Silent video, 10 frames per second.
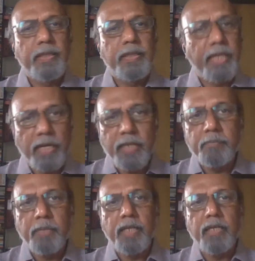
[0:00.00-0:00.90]
There are
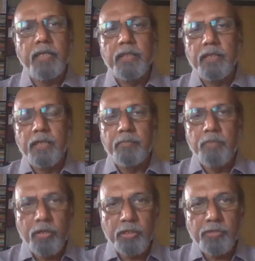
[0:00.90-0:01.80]
many
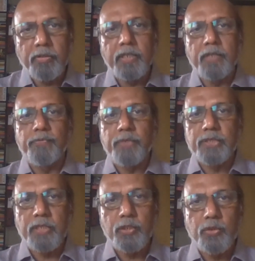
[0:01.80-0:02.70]
monetary and
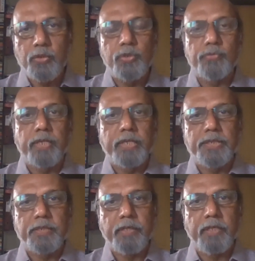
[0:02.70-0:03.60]
fiscal tools for
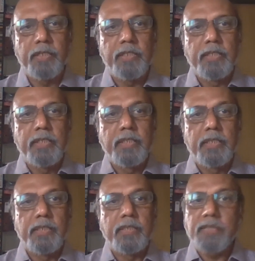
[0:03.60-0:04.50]
achieving
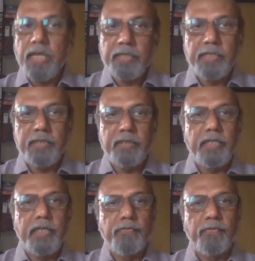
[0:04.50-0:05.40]
a targeted
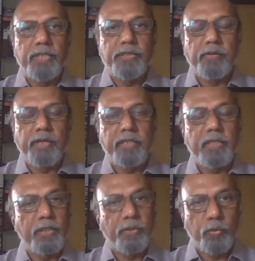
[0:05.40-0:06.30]
inflation rate
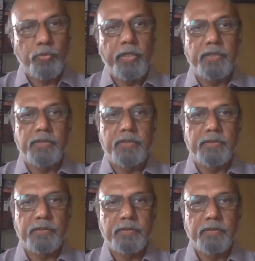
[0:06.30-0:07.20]
and growth
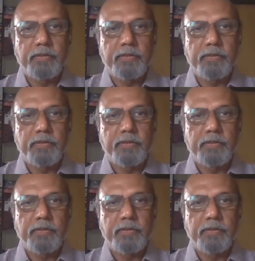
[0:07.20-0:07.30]
rates.